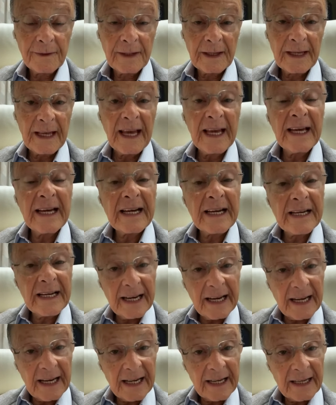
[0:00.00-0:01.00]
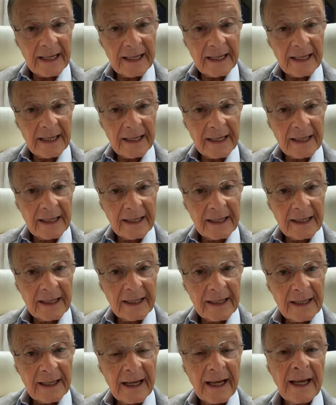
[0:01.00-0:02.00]
Whoever believes in
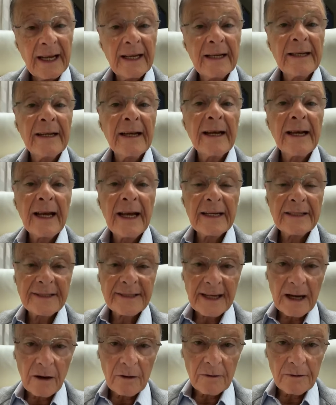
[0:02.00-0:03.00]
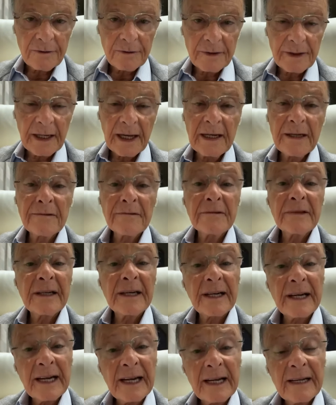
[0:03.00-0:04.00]
it is saved,
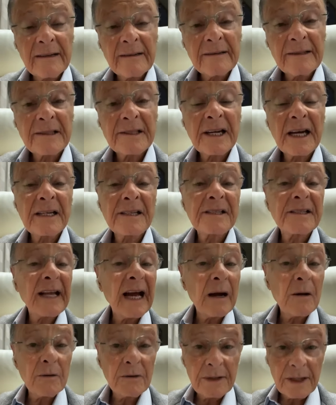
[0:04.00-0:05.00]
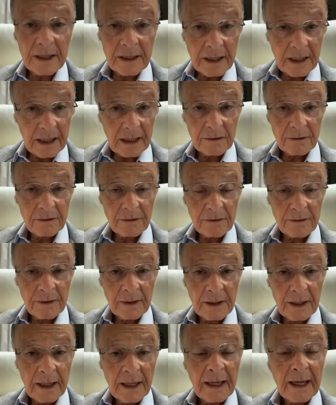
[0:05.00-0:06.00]
and whoever does not believe
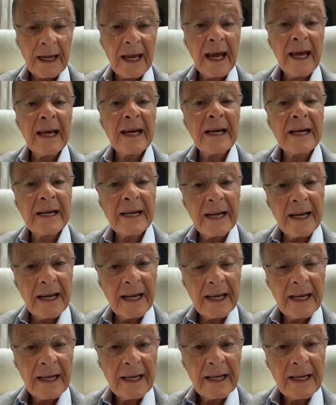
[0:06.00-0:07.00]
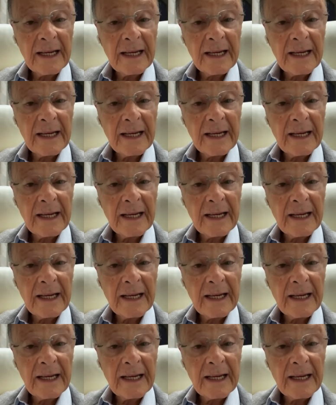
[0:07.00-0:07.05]
is already condemned.